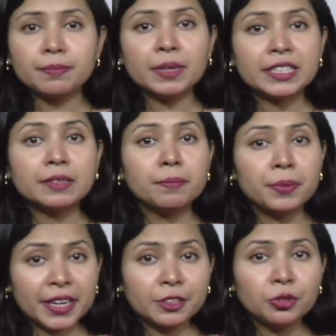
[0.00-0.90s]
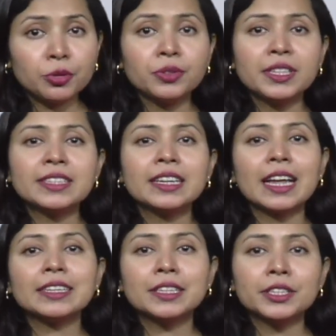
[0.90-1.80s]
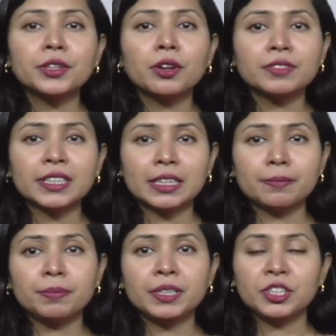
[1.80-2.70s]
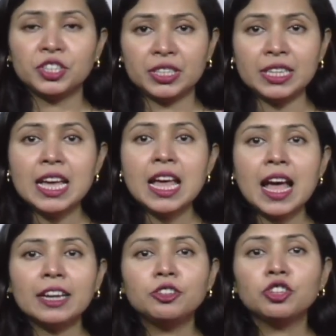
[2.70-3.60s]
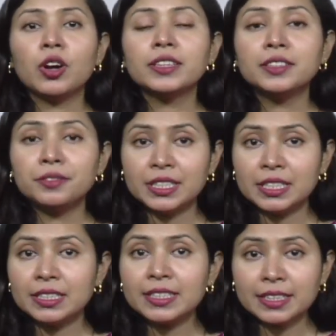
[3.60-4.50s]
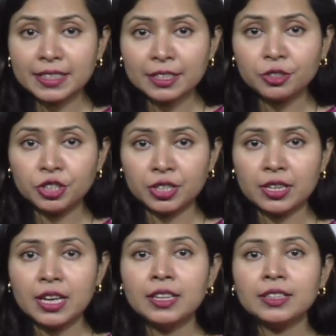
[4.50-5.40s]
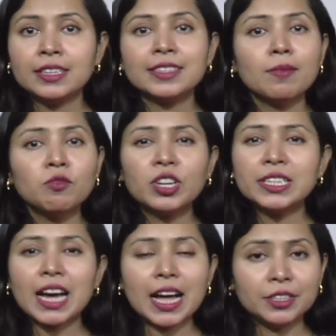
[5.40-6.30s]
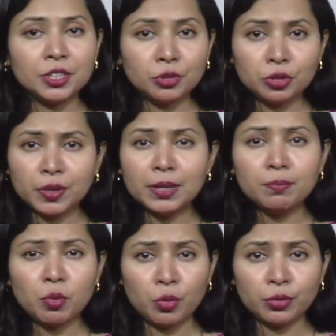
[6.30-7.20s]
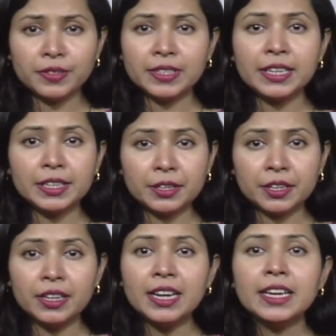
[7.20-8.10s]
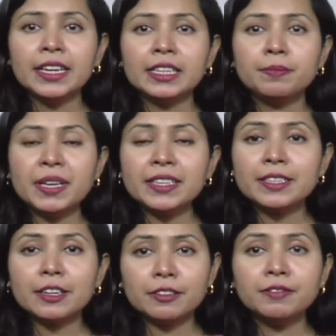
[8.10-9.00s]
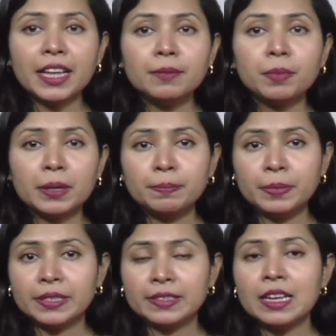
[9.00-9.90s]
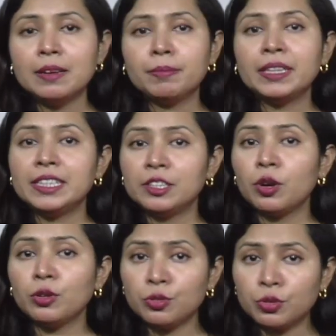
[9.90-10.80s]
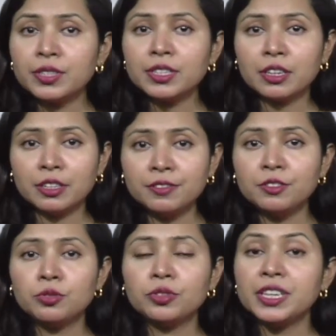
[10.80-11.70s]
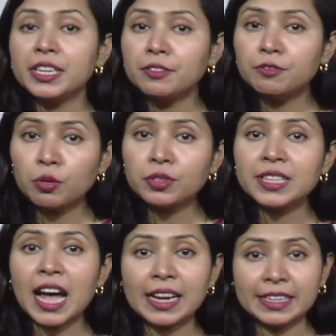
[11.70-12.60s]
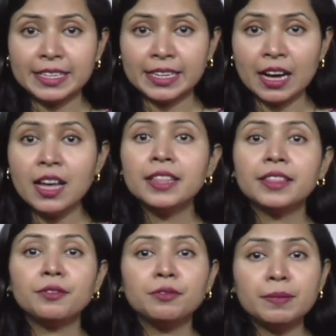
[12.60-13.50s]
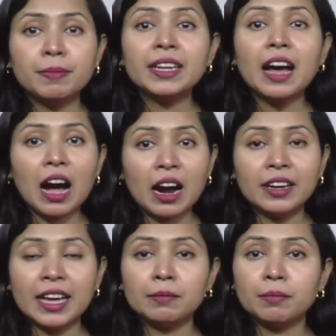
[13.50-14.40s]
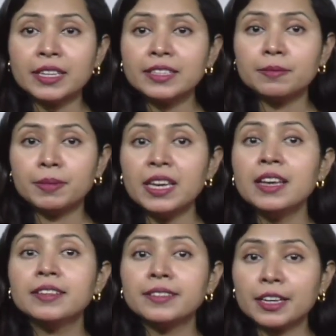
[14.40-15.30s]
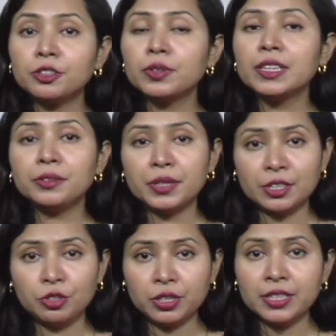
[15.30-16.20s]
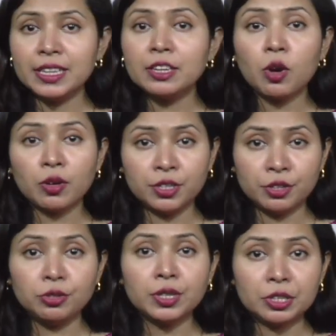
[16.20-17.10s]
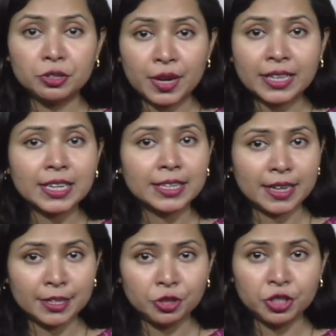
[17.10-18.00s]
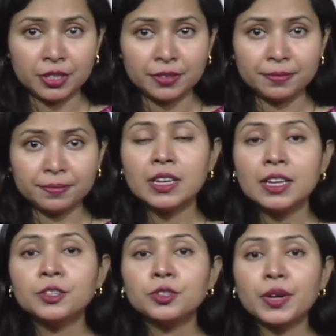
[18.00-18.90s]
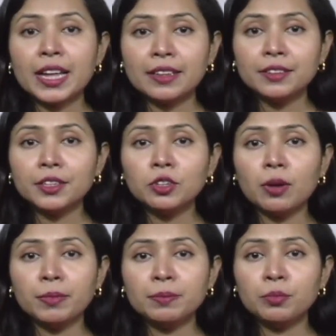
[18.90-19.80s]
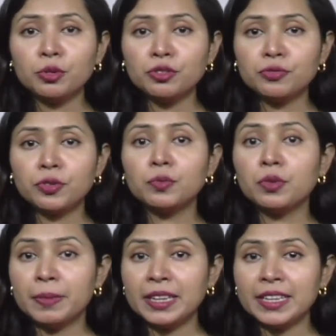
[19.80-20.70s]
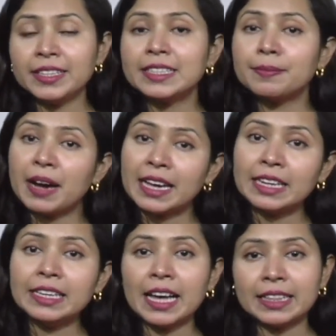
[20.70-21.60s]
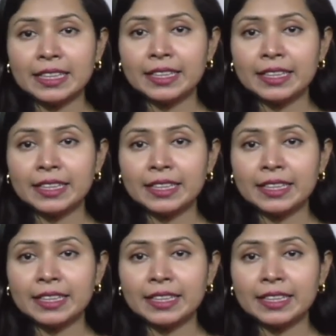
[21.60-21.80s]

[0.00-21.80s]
must break through this clutter of the competition and draw the reader's attention. The somewhat unusual pose here, it may serve that purpose, but it also serves to reinforce the idea that women are and must be sexual creatures in order to attract attention. So another common pose for women is smiling at the